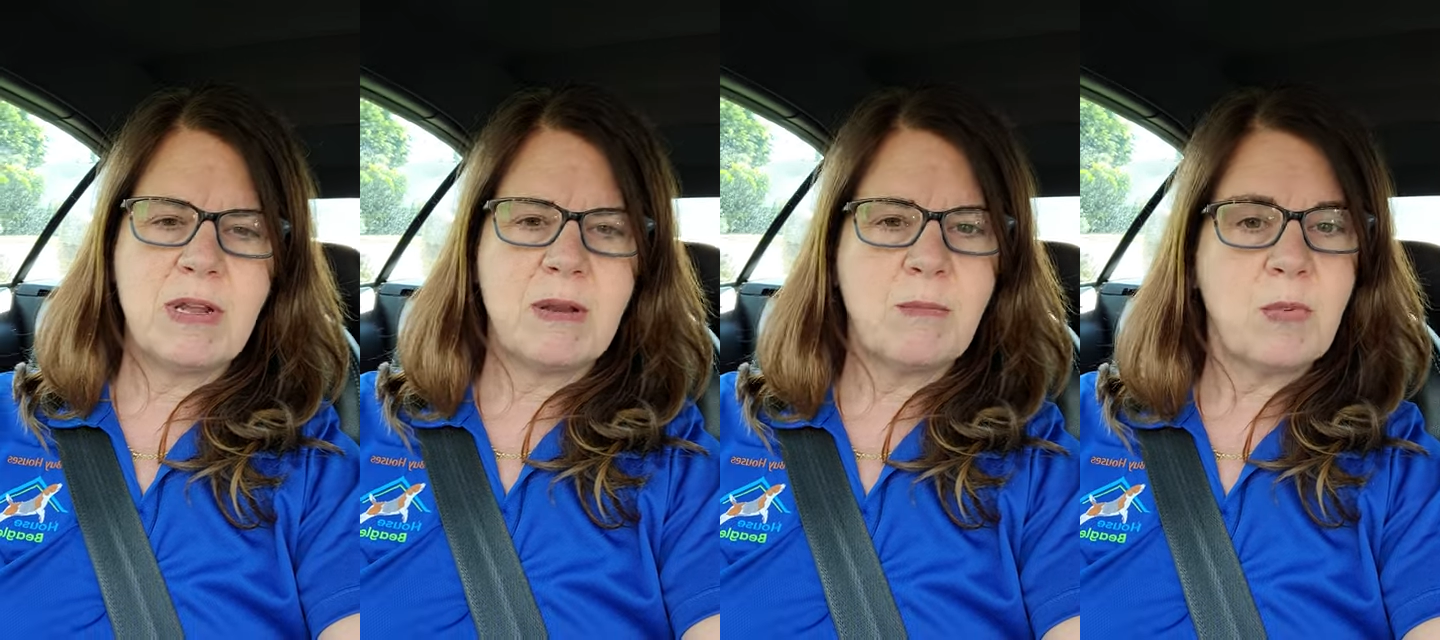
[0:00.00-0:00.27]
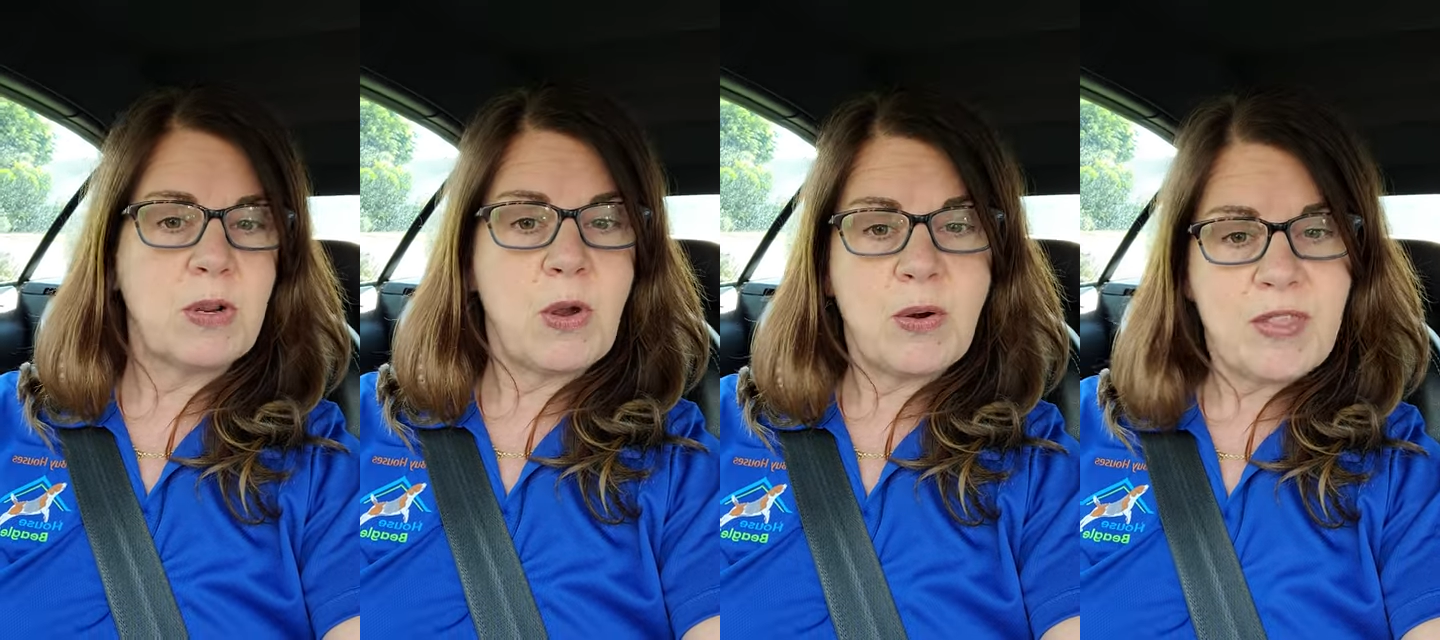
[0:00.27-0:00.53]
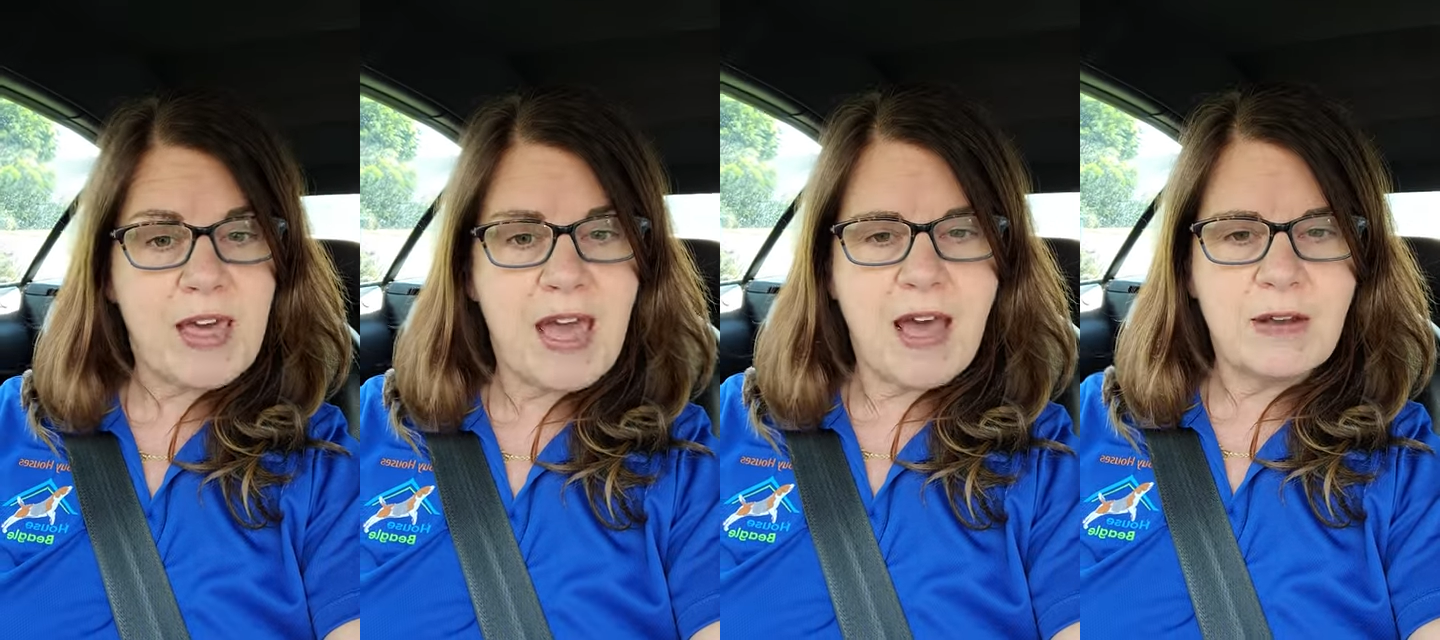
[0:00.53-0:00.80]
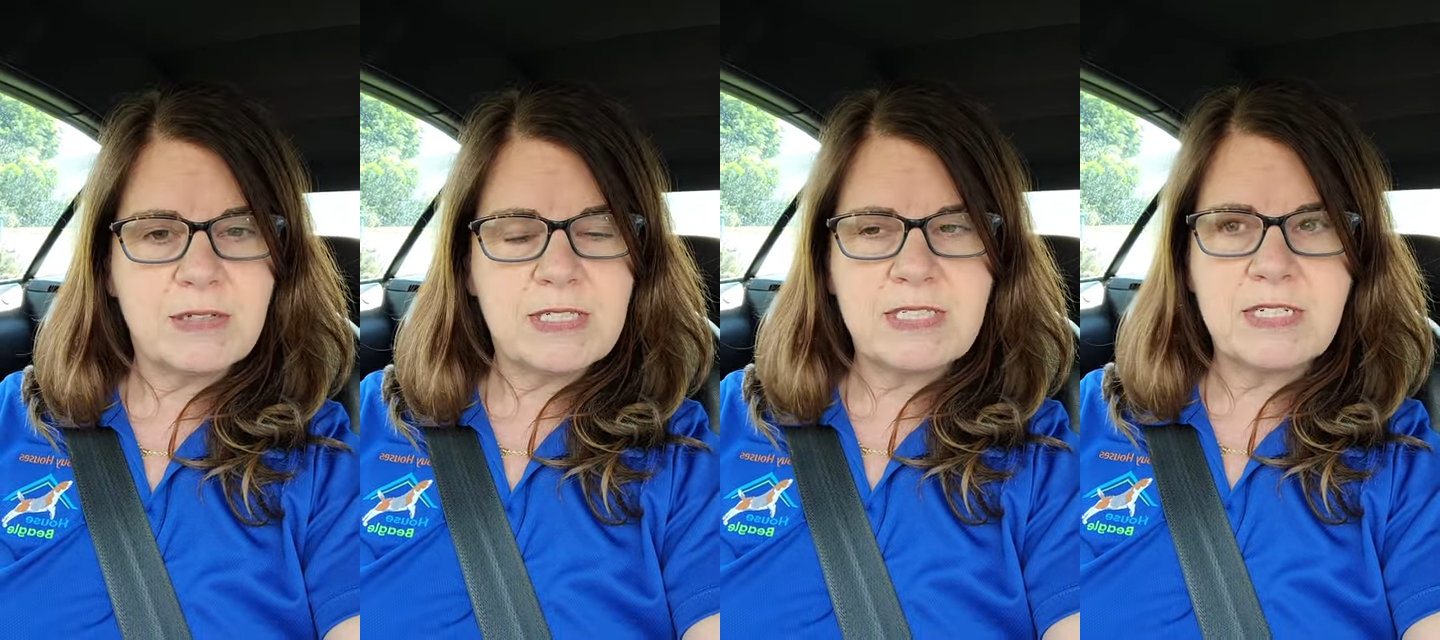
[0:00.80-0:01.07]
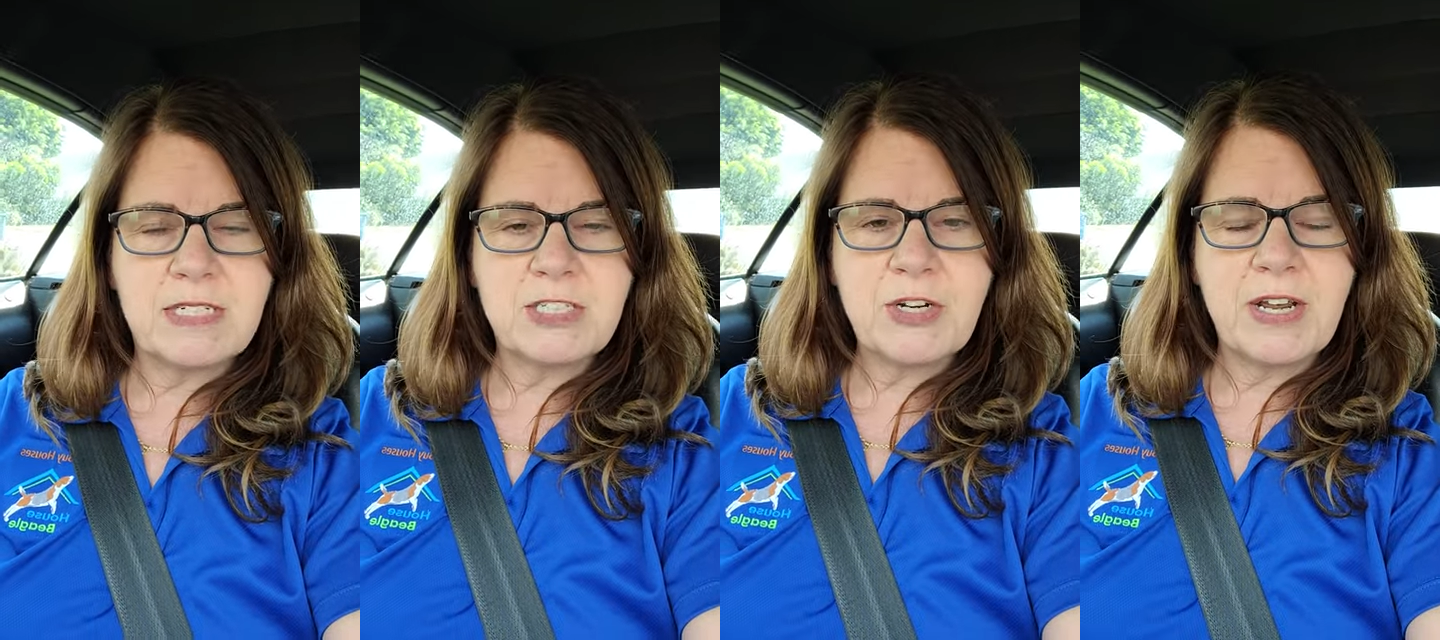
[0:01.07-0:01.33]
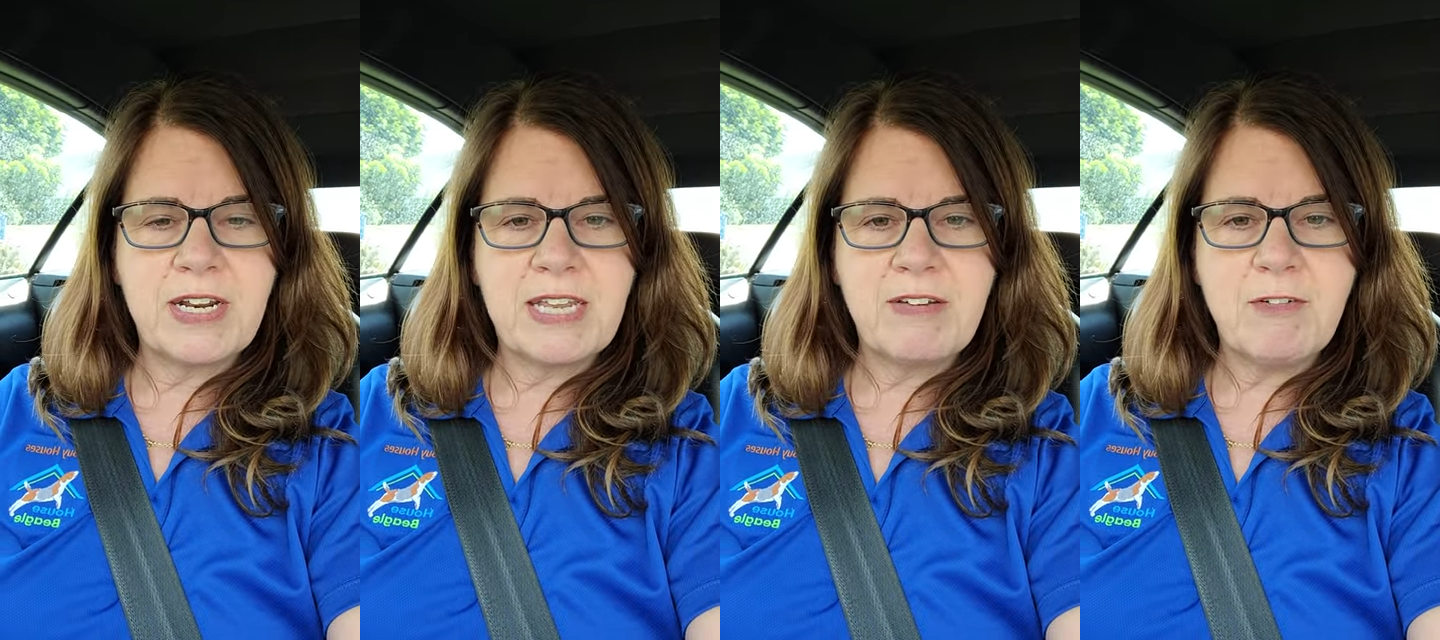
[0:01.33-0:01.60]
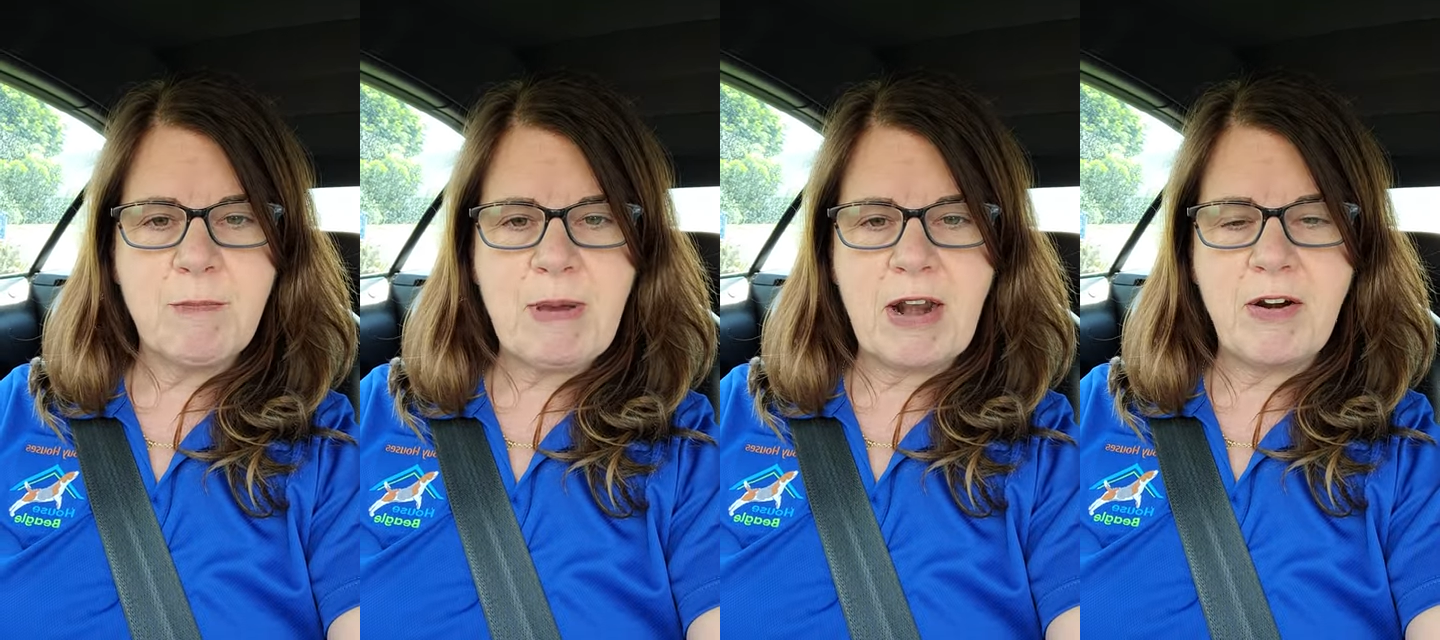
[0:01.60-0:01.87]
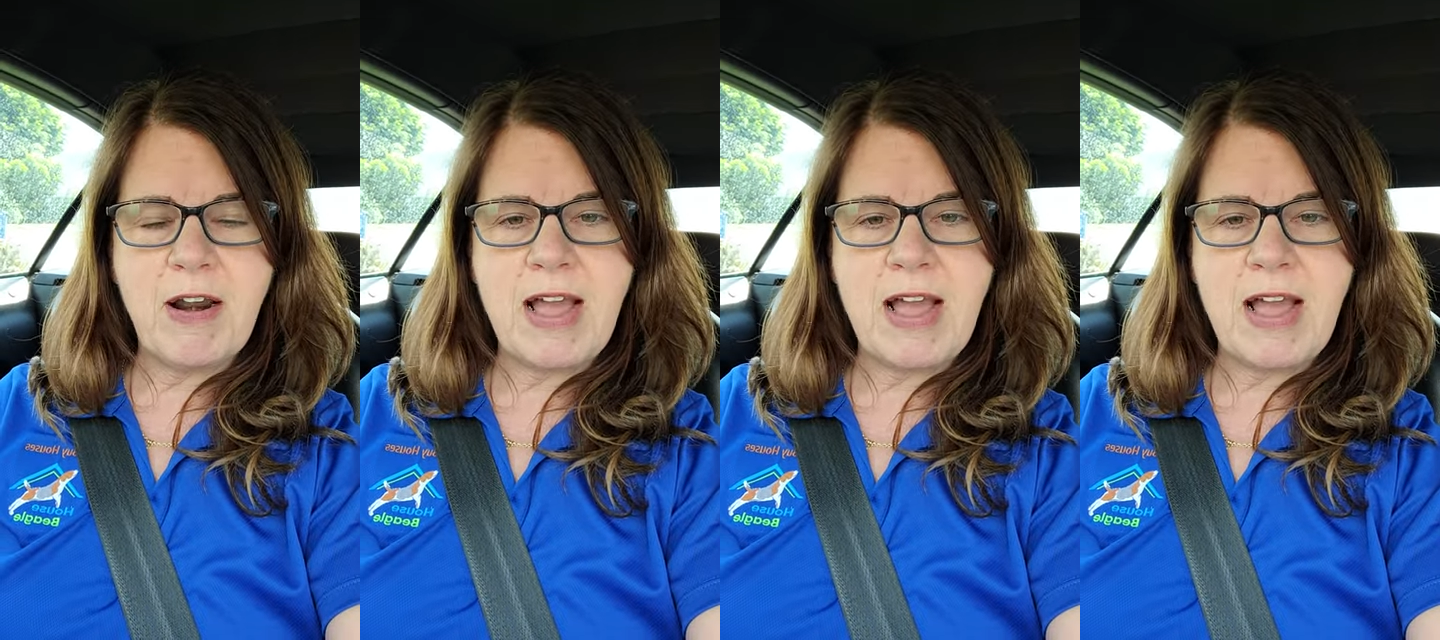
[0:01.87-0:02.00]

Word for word: Um, we go to the house to try to give a better